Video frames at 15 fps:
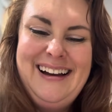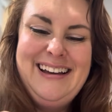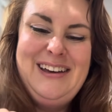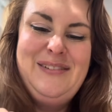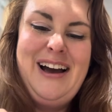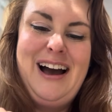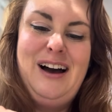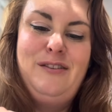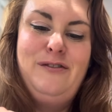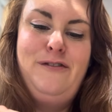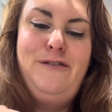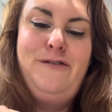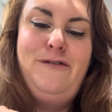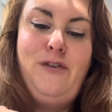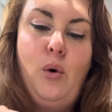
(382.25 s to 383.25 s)
You have
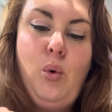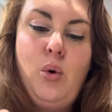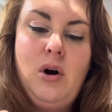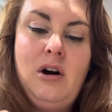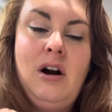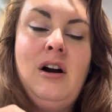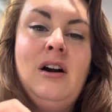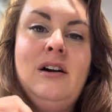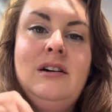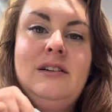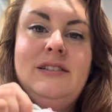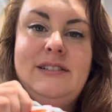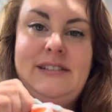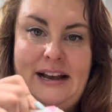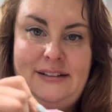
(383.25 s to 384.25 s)
4
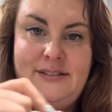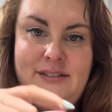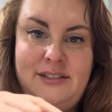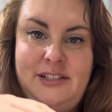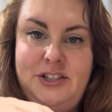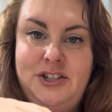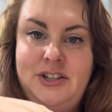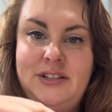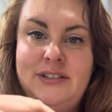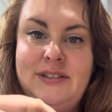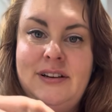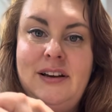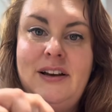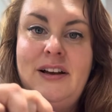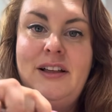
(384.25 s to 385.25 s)
satin stitches
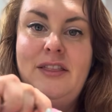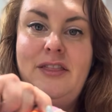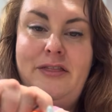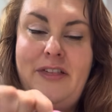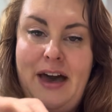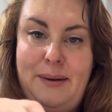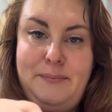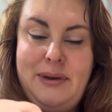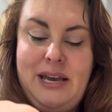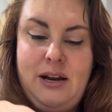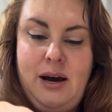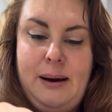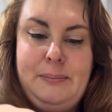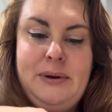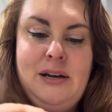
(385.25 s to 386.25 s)
that meet
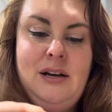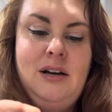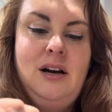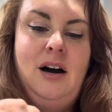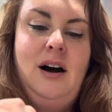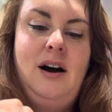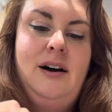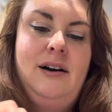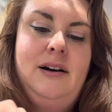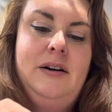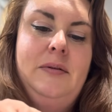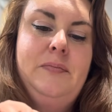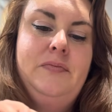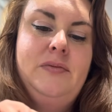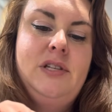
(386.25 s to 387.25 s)
up.
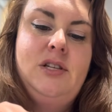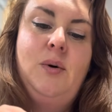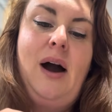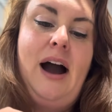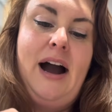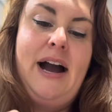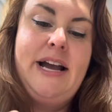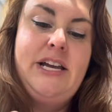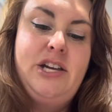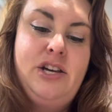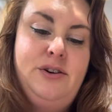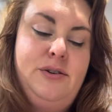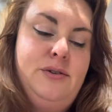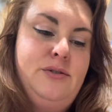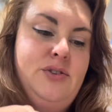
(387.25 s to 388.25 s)
So I
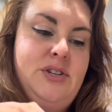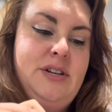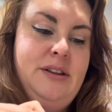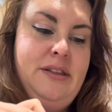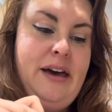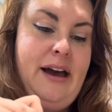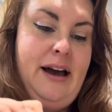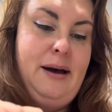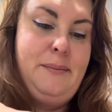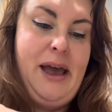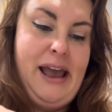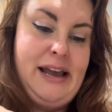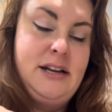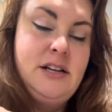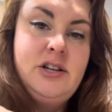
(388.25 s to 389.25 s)
used the
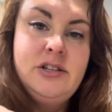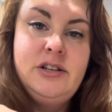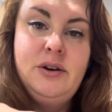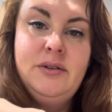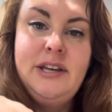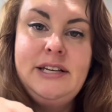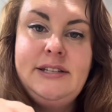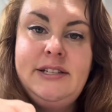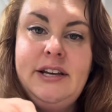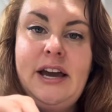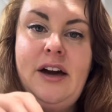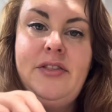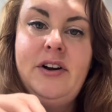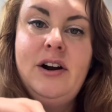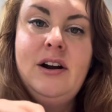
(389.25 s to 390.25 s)
M8 to sew these
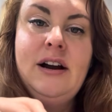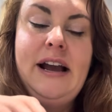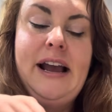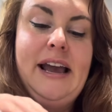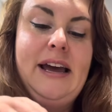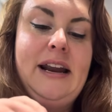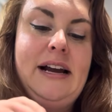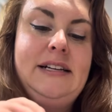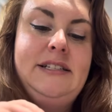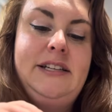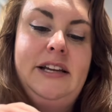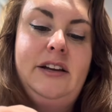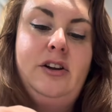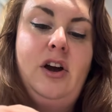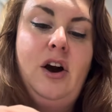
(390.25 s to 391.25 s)
together, and I
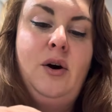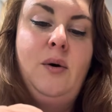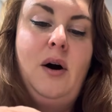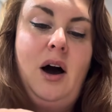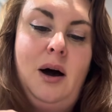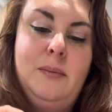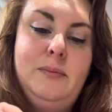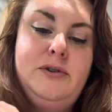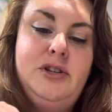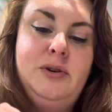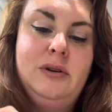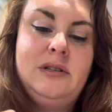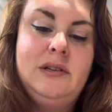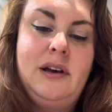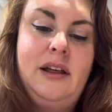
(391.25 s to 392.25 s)
did go up
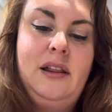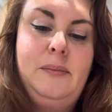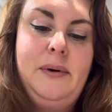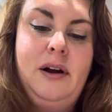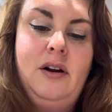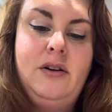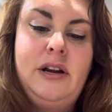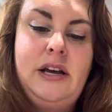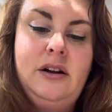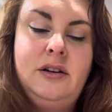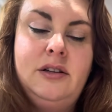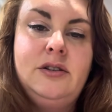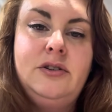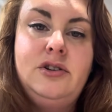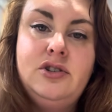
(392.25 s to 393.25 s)
to a slightly bigger
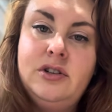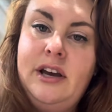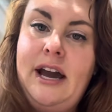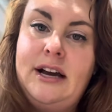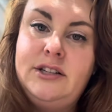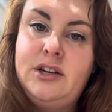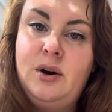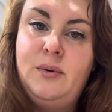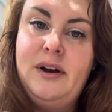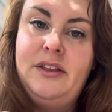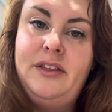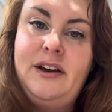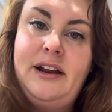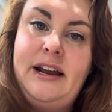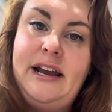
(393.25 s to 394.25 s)
needle. So usually I sew
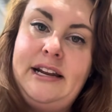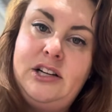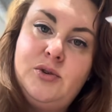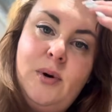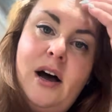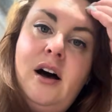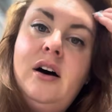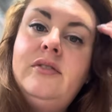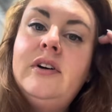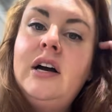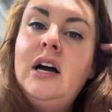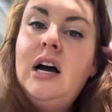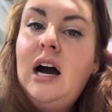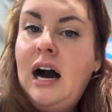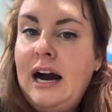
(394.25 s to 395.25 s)
with an 80-12.
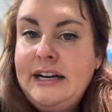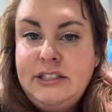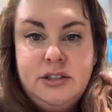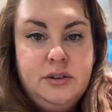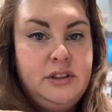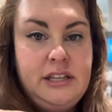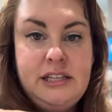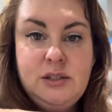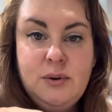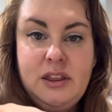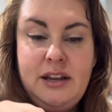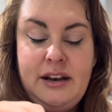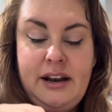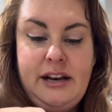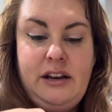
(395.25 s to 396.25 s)
I sewed these with
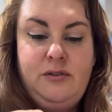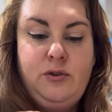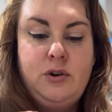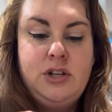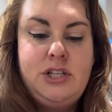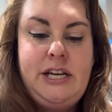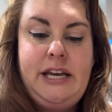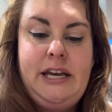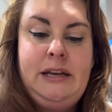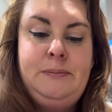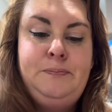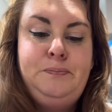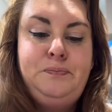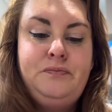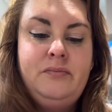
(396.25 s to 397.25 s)
a
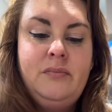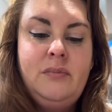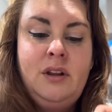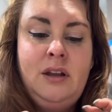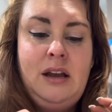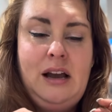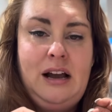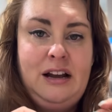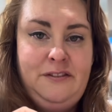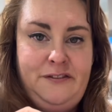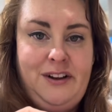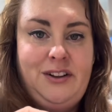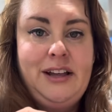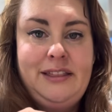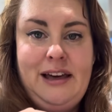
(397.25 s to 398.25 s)
90-14. I
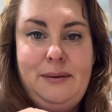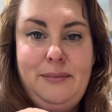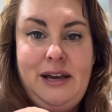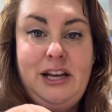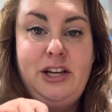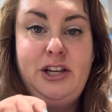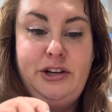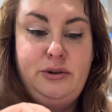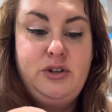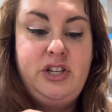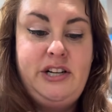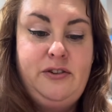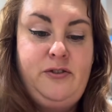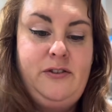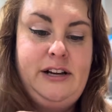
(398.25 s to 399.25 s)
felt like that made a huge
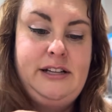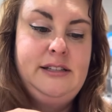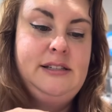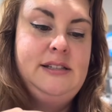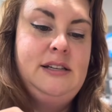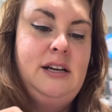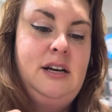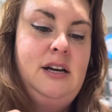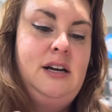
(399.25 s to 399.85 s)
difference.